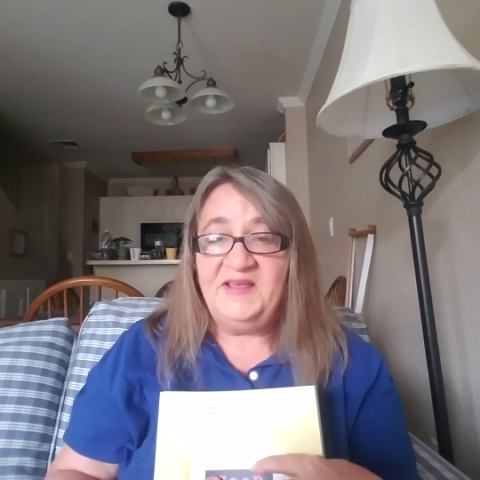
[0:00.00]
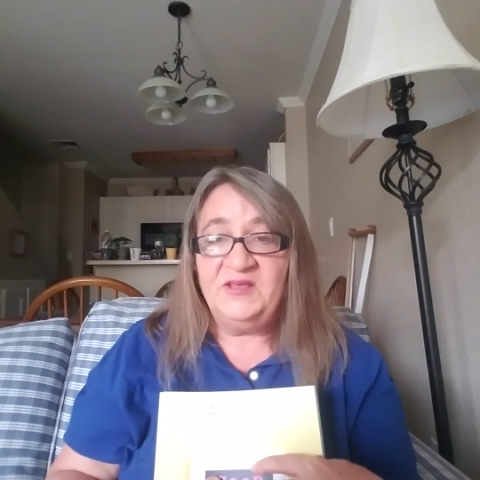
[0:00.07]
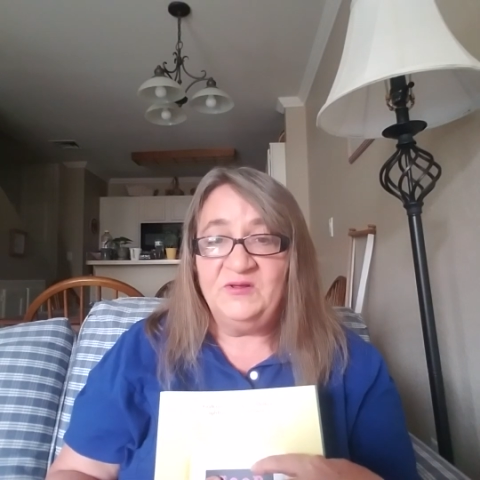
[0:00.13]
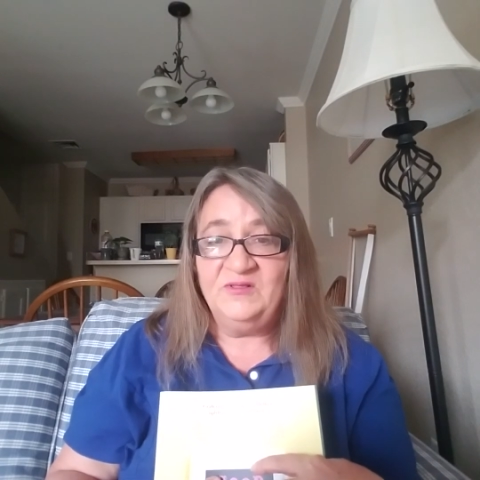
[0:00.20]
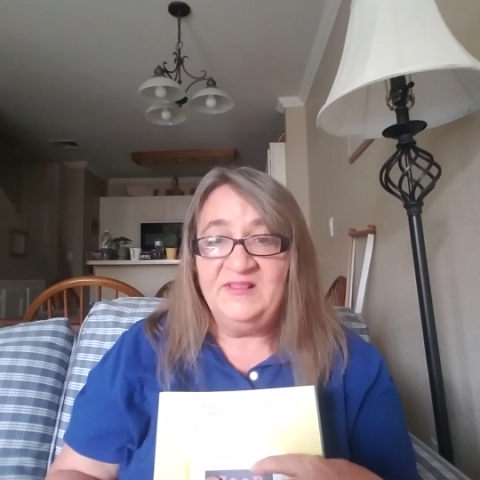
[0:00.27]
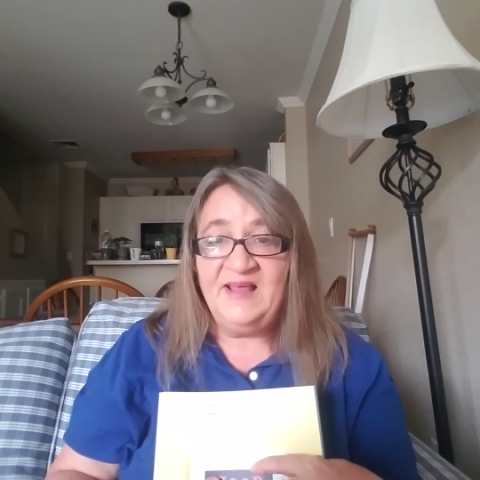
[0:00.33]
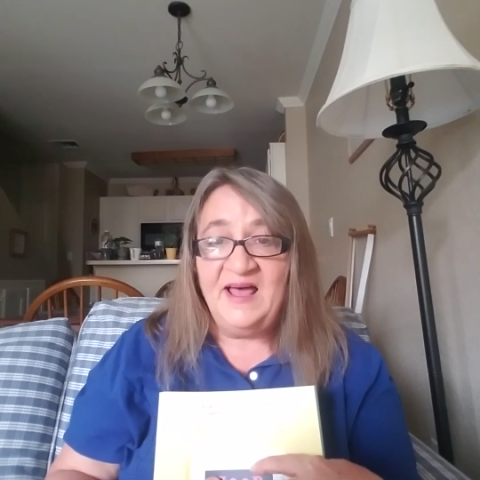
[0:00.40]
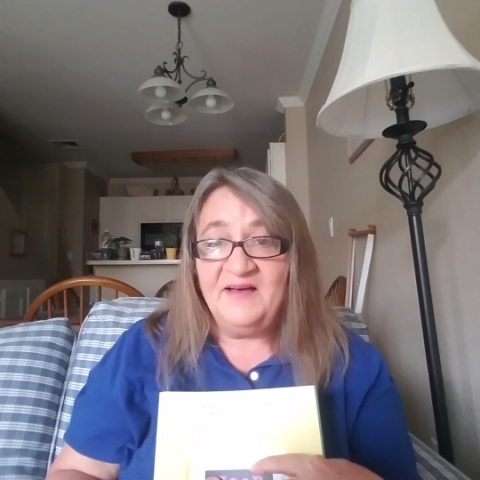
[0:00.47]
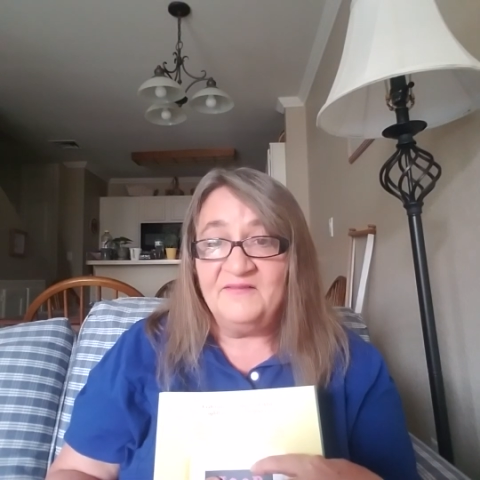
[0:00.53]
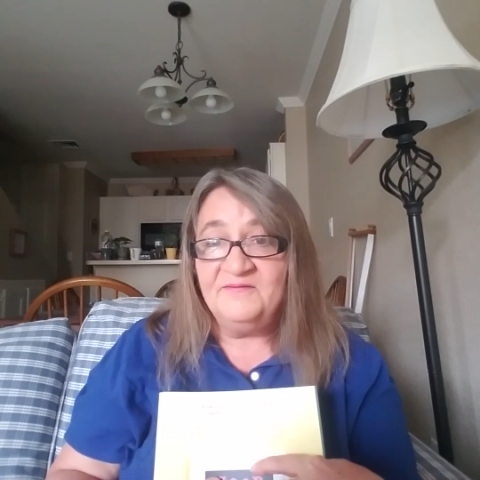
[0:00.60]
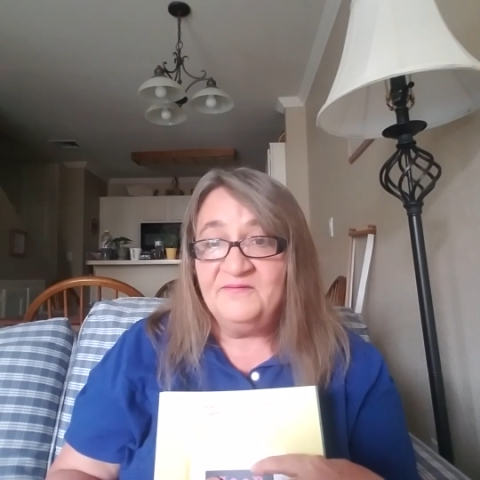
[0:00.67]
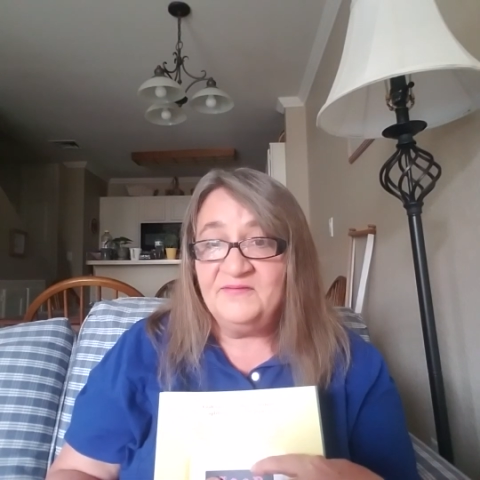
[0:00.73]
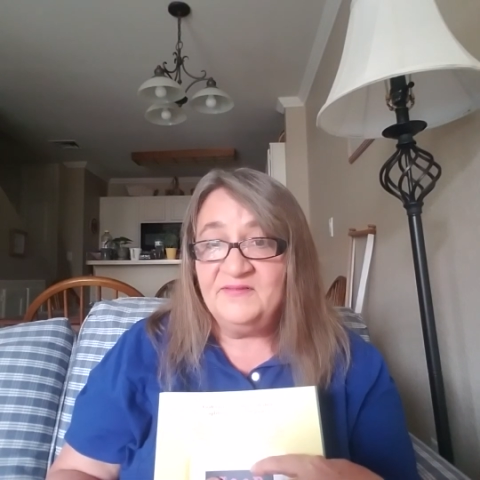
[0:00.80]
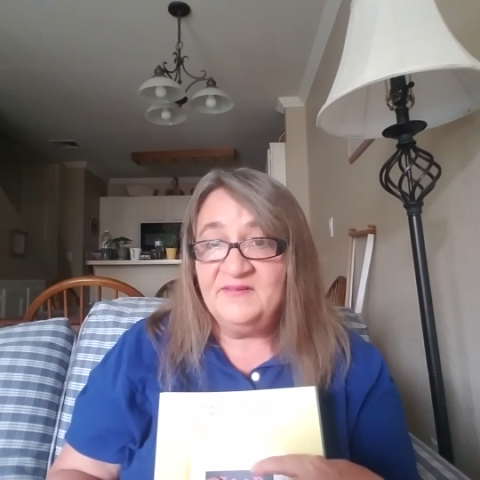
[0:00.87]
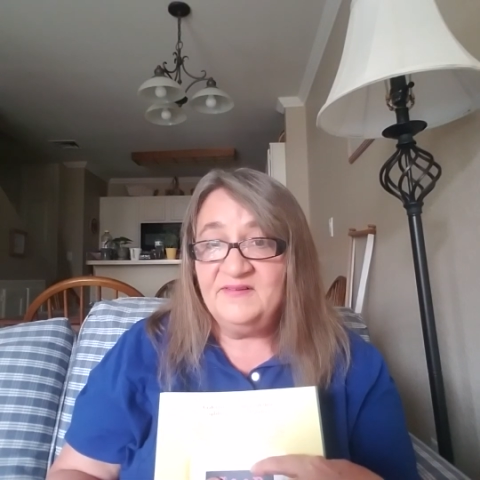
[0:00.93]
you love,
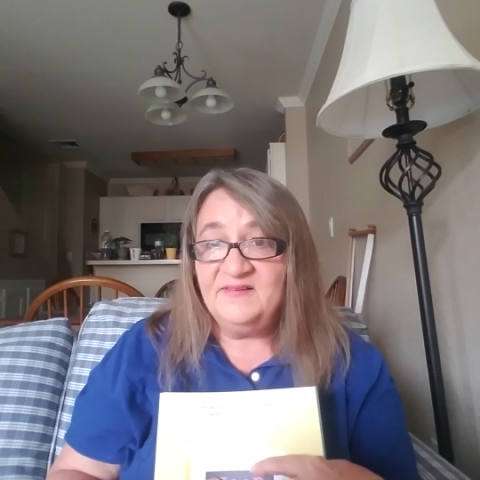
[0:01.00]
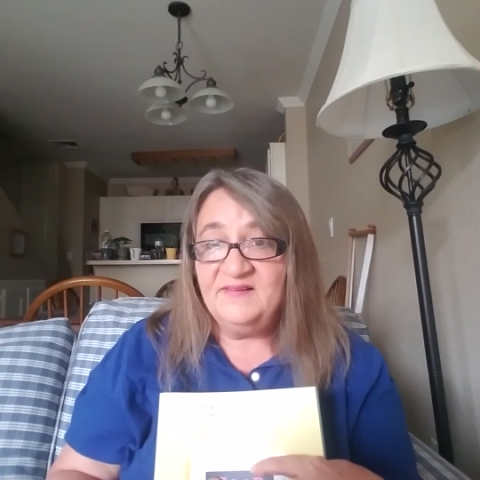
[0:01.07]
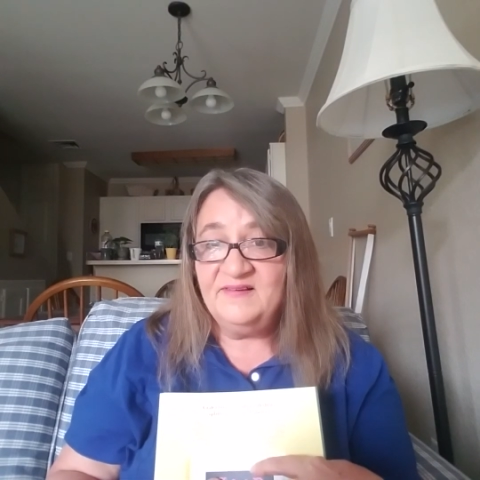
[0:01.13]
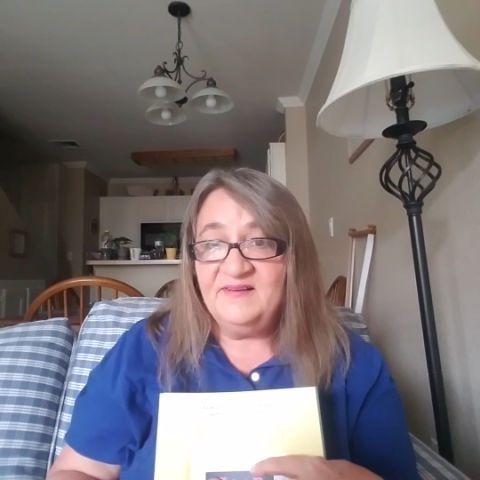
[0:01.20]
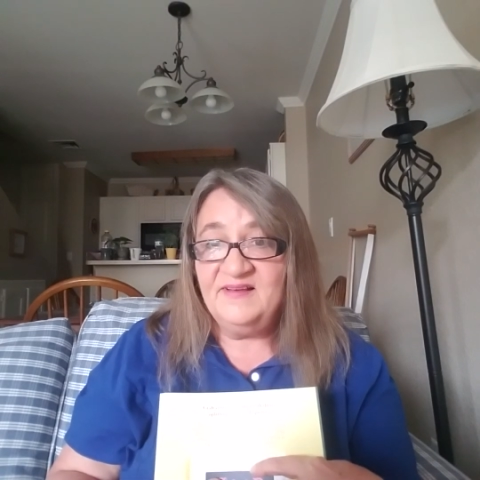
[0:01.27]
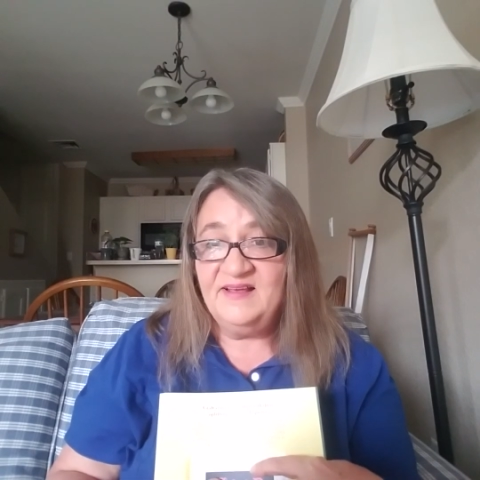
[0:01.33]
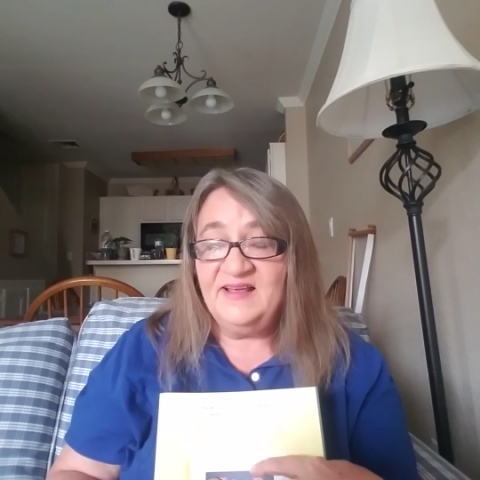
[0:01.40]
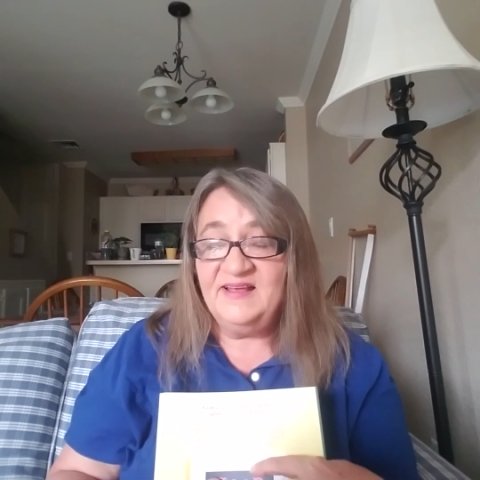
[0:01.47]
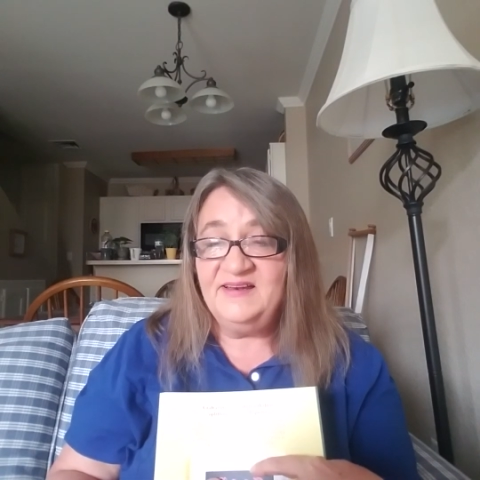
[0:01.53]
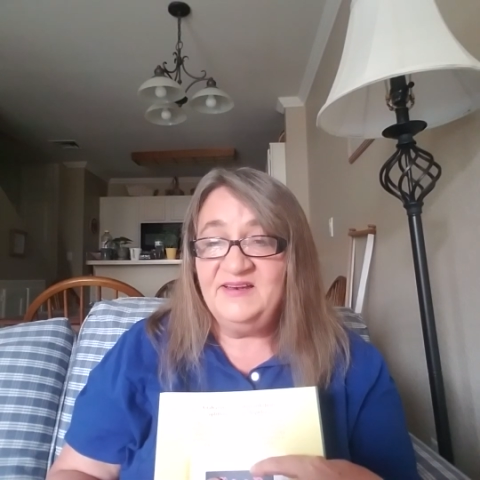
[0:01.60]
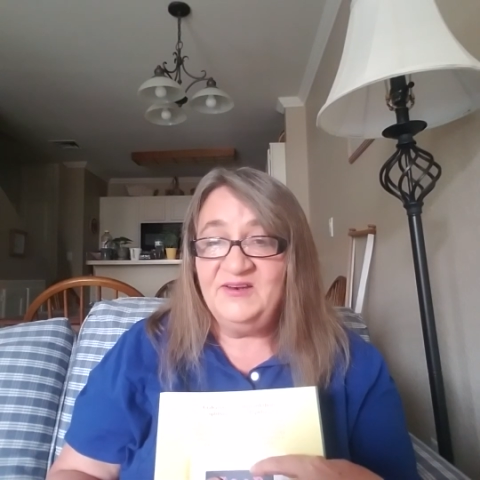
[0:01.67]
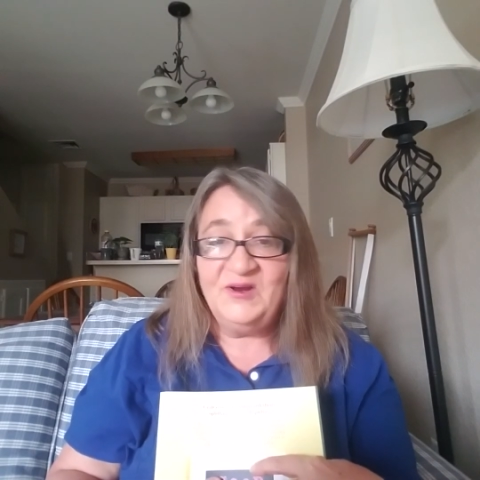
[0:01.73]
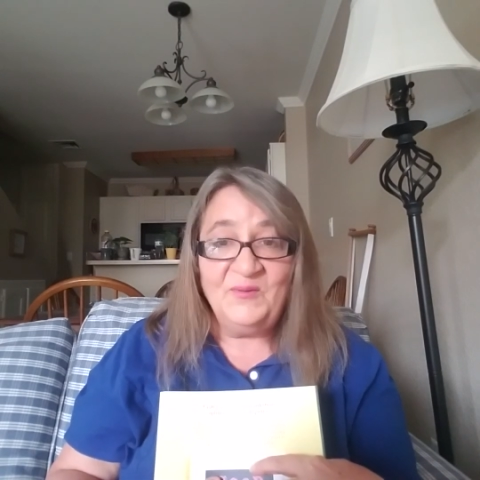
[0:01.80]
no